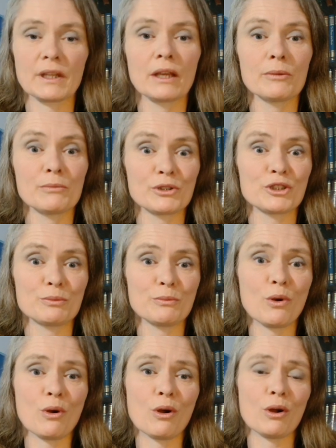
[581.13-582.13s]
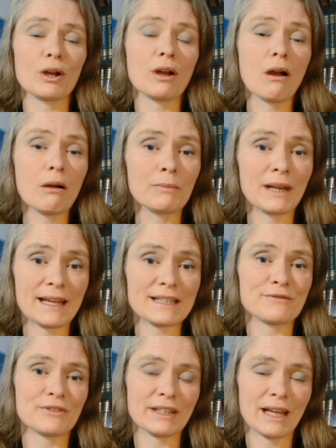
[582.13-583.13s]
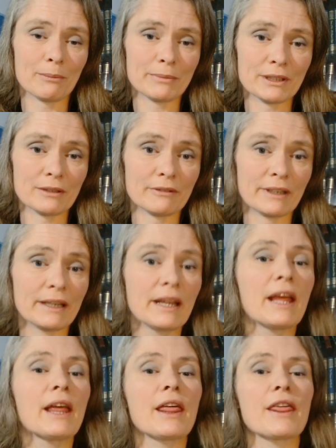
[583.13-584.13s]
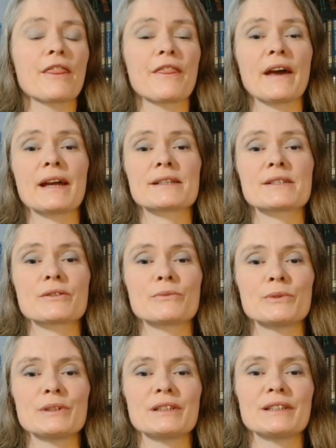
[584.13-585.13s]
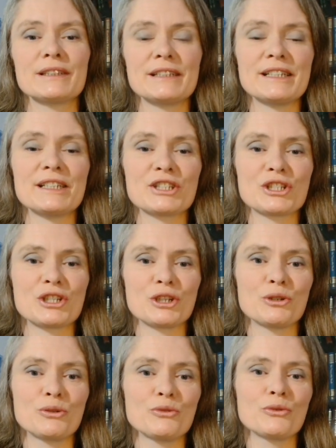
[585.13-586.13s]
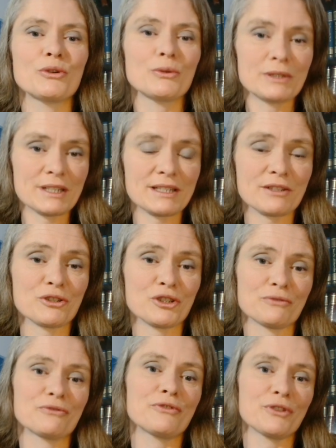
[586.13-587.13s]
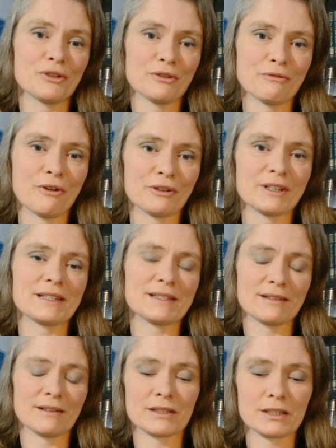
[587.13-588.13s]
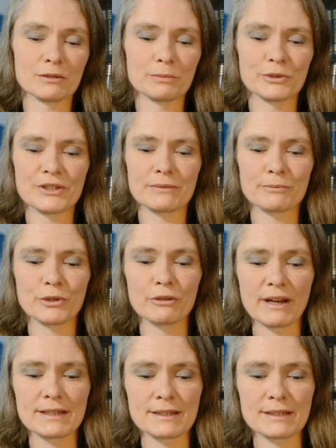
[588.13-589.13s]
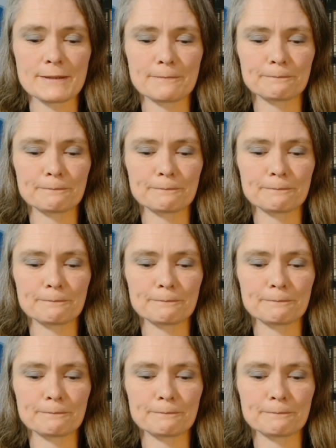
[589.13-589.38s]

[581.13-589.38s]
Much more complex vocabulary that will lead to discussion further on as the article progresses.